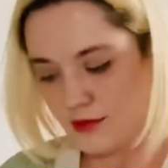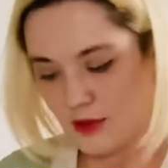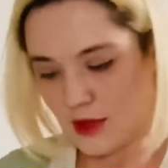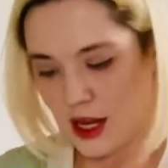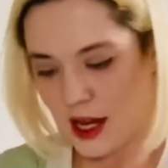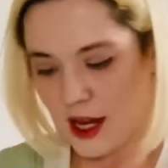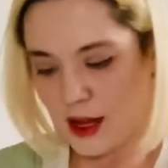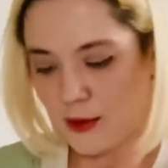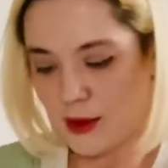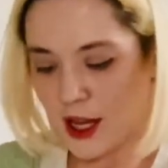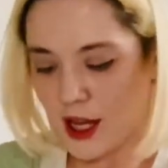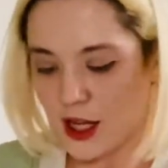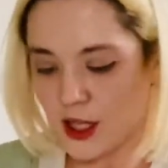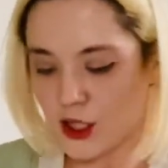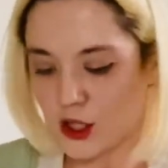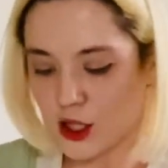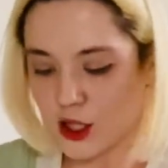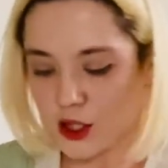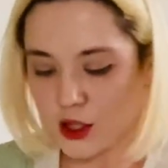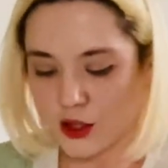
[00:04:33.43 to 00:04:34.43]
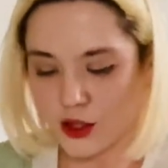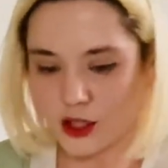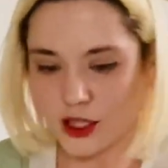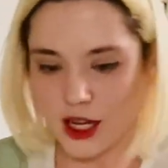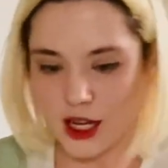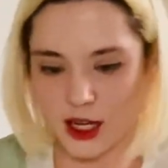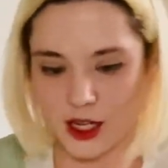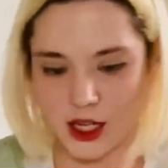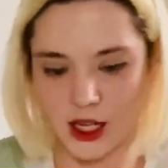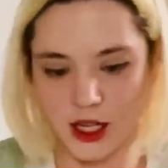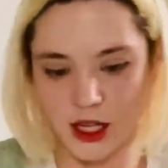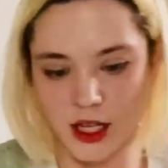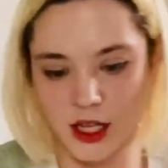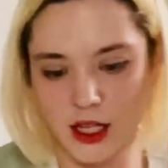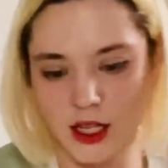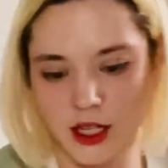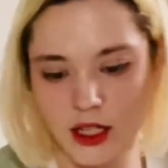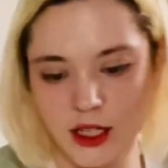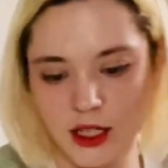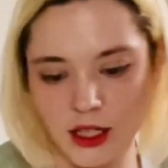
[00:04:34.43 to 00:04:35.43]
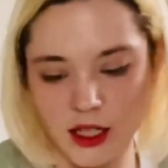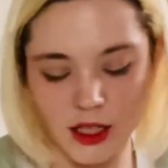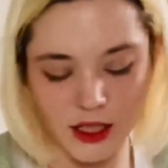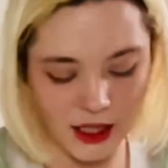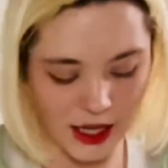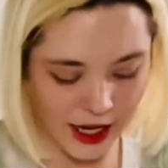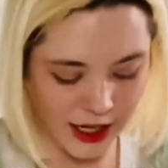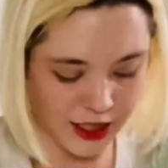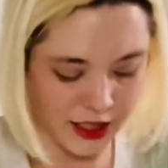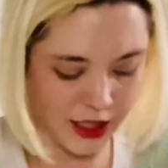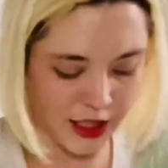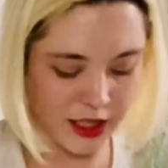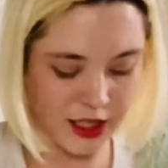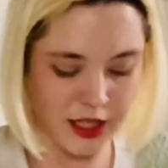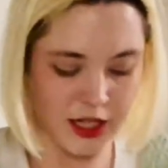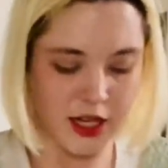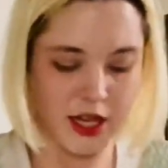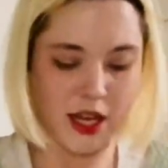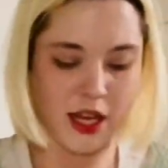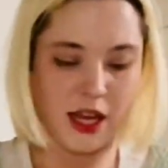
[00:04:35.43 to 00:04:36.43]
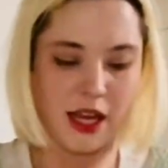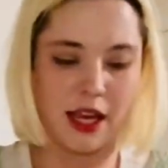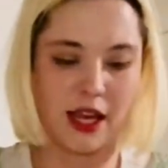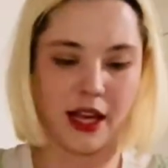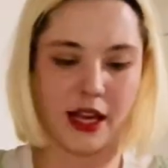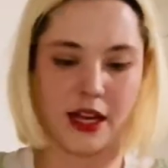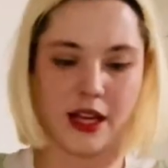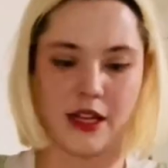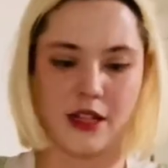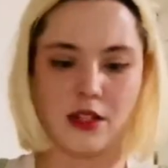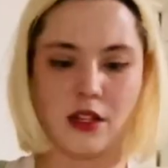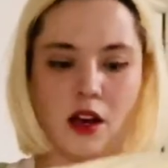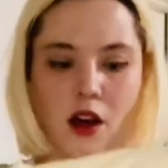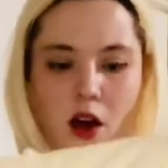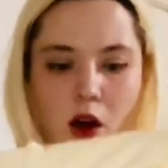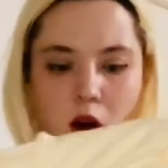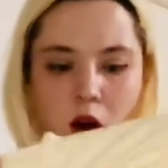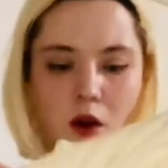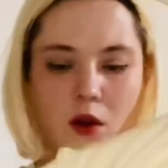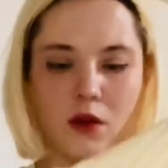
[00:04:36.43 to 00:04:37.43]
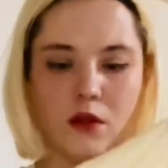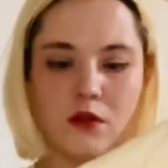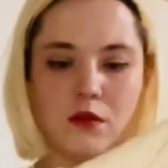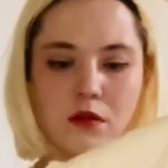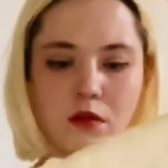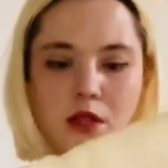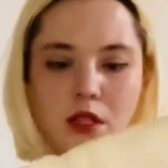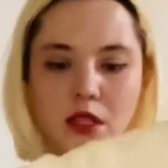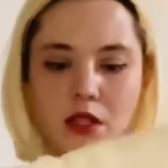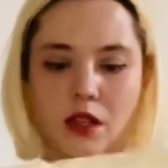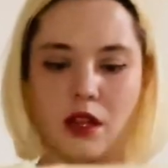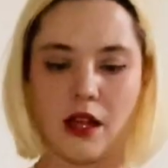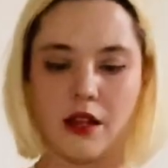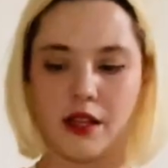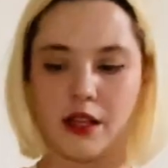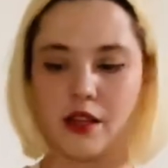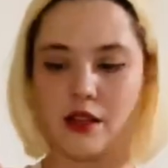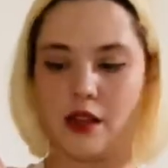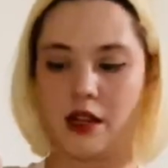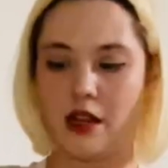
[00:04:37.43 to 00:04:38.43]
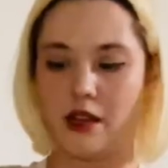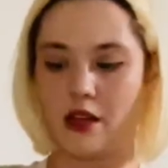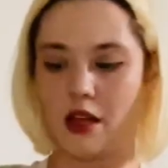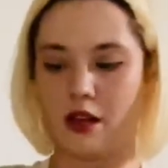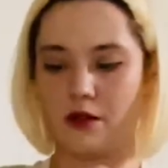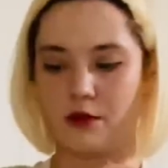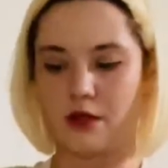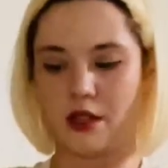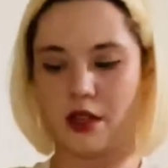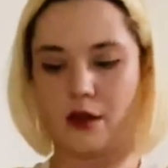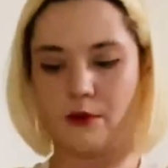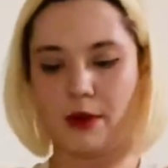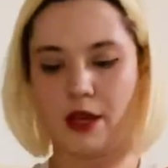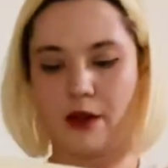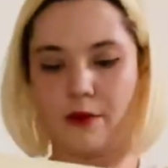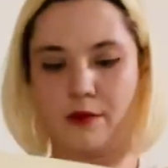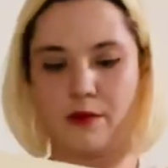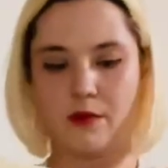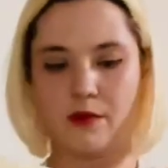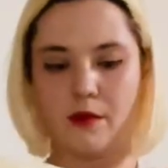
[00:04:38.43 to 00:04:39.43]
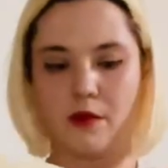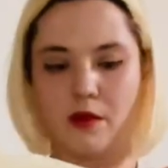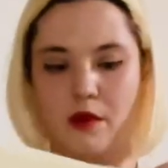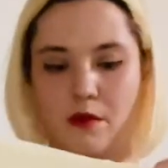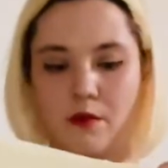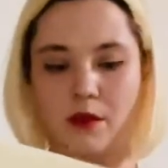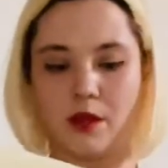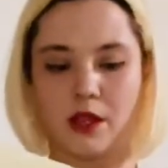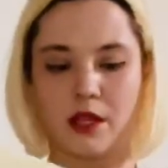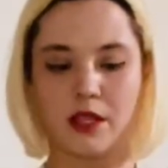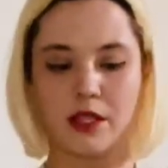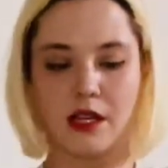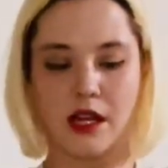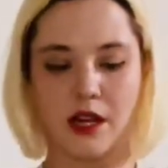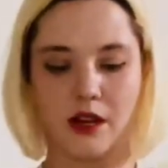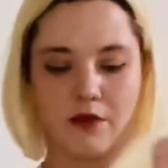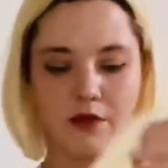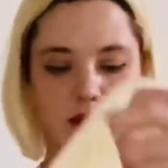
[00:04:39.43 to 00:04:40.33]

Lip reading: I am a turtleneck collector, and it's a lot thicker than I thought it was going to be. I'm really excited